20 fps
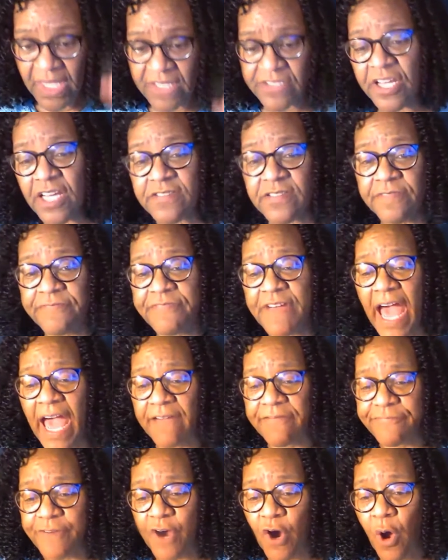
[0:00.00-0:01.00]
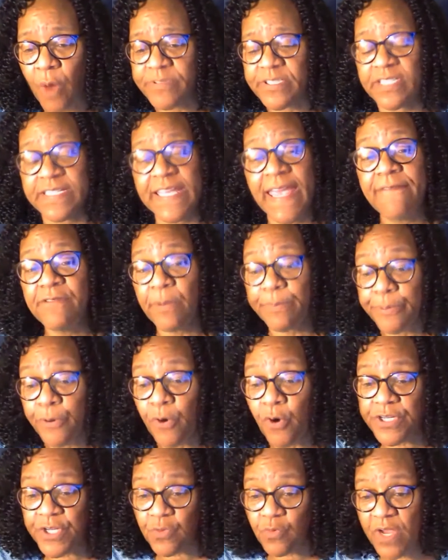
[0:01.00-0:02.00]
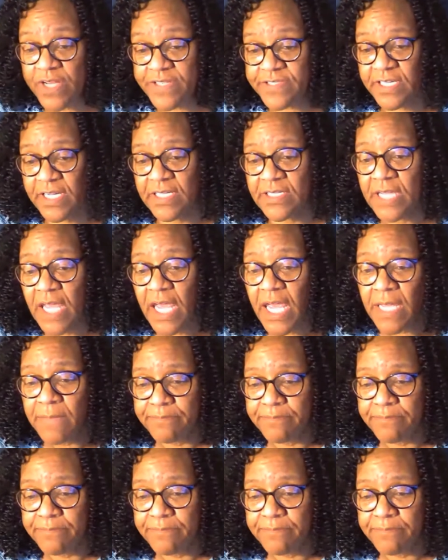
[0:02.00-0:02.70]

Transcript: justified forms. Because even the poor and the rich can